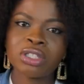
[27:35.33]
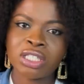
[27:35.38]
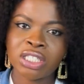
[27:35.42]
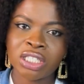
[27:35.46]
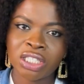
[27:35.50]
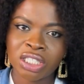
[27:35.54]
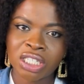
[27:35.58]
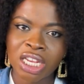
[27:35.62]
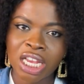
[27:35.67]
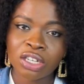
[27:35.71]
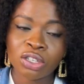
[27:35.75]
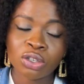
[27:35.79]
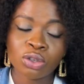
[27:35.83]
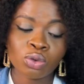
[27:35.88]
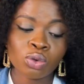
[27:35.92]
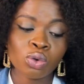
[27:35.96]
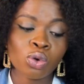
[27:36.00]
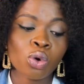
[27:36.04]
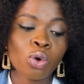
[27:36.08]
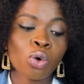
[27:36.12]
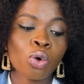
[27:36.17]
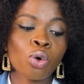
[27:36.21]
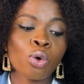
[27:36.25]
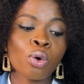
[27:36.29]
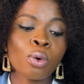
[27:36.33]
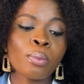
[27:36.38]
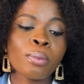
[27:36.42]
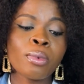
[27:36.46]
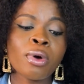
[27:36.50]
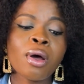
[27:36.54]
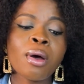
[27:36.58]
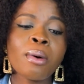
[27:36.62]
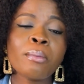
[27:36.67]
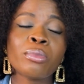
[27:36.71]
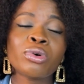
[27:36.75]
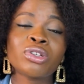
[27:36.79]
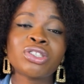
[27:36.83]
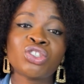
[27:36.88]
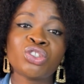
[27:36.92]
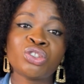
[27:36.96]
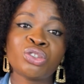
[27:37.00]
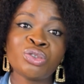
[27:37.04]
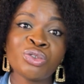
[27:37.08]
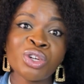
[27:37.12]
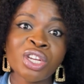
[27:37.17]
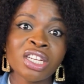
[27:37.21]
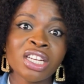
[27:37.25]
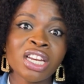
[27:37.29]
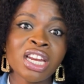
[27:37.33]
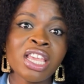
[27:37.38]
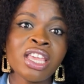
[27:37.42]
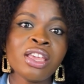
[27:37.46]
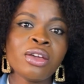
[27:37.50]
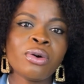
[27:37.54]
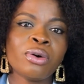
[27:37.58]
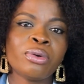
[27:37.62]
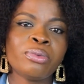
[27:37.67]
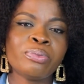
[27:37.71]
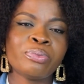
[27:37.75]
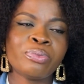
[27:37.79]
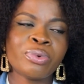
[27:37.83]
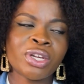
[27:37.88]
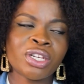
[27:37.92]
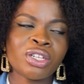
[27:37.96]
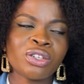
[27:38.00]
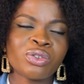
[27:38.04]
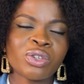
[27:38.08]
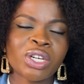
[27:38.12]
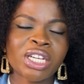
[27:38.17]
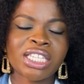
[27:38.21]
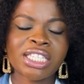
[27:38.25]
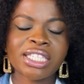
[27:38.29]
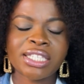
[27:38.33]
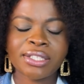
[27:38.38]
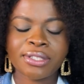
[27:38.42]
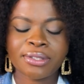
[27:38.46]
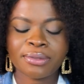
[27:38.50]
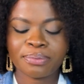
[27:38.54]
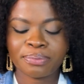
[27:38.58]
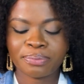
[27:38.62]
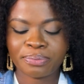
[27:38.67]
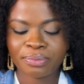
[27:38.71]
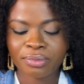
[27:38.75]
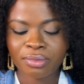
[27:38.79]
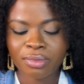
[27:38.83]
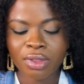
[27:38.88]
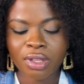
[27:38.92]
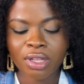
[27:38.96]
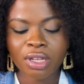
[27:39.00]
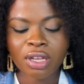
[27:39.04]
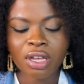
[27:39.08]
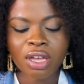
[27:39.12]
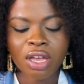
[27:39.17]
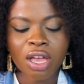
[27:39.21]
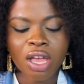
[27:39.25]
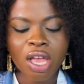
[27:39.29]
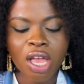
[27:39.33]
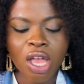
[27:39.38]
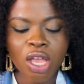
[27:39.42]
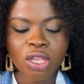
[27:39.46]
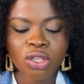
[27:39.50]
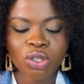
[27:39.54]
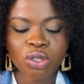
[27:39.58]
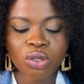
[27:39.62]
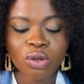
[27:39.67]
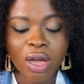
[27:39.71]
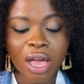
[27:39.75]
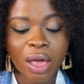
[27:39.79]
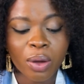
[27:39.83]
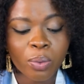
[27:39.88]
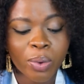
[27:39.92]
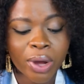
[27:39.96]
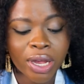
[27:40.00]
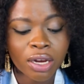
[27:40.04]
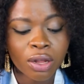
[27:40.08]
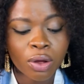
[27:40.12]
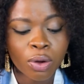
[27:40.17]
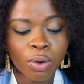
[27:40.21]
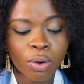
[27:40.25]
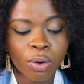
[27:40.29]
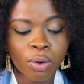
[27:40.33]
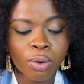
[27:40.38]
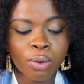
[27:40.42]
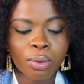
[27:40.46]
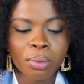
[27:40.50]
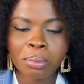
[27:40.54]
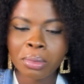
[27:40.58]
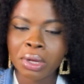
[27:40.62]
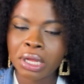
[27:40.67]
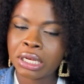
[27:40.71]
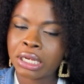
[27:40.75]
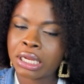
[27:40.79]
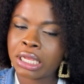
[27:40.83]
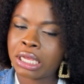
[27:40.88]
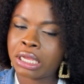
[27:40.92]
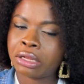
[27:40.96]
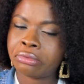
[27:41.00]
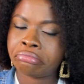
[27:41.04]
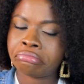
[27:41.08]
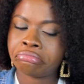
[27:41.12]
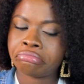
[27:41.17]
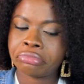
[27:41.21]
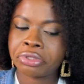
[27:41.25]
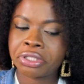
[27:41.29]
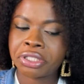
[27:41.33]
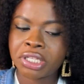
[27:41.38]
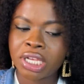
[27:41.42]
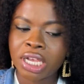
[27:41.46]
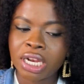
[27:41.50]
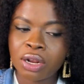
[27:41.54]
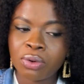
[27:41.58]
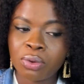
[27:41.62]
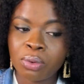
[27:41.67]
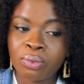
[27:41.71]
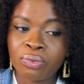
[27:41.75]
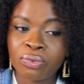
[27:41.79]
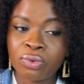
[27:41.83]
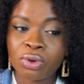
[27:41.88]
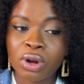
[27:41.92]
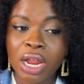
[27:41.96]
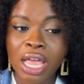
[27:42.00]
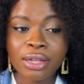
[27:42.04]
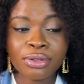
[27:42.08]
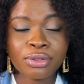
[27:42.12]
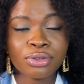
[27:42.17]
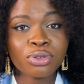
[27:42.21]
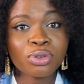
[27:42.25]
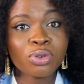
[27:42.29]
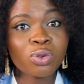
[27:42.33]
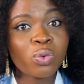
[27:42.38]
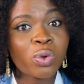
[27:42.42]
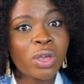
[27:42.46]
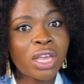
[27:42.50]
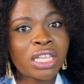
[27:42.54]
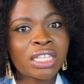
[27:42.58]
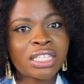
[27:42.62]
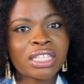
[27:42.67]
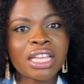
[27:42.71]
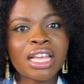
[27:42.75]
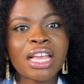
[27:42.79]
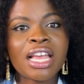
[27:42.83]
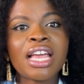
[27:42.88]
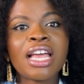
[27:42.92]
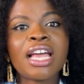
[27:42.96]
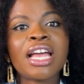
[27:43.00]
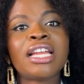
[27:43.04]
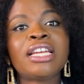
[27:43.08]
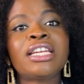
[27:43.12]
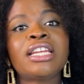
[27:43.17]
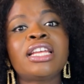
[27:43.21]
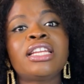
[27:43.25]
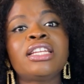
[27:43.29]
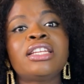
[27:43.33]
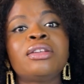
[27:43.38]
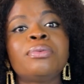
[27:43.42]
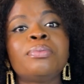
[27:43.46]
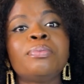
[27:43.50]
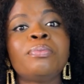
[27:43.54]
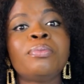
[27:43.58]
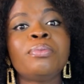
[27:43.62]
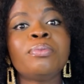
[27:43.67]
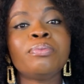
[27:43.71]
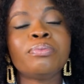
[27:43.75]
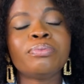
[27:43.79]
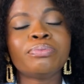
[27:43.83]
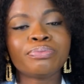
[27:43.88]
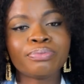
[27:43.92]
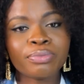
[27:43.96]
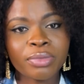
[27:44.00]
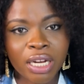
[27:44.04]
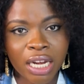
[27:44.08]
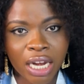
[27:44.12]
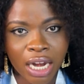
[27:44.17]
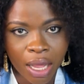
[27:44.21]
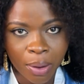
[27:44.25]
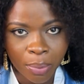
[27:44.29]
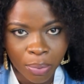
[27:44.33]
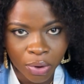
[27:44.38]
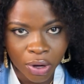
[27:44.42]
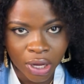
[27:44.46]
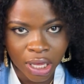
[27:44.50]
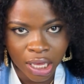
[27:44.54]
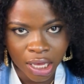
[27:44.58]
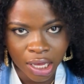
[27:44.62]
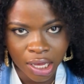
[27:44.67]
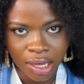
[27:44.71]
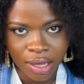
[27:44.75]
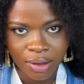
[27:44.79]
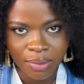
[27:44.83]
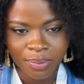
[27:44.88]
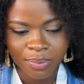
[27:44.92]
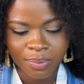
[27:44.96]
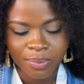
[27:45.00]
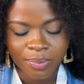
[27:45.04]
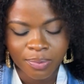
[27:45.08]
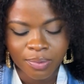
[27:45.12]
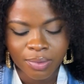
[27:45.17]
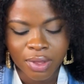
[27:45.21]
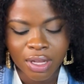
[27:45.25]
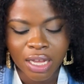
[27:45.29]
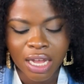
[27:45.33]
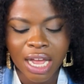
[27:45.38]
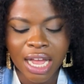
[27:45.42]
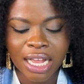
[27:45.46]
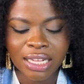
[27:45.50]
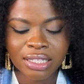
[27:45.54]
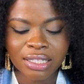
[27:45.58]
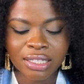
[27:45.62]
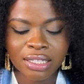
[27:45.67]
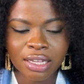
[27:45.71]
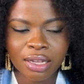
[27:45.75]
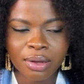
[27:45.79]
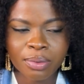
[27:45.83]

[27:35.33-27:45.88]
discharged to go home, but strictly on bed rest. So I went home and then stayed home for like 2 weeks, and then the labor came at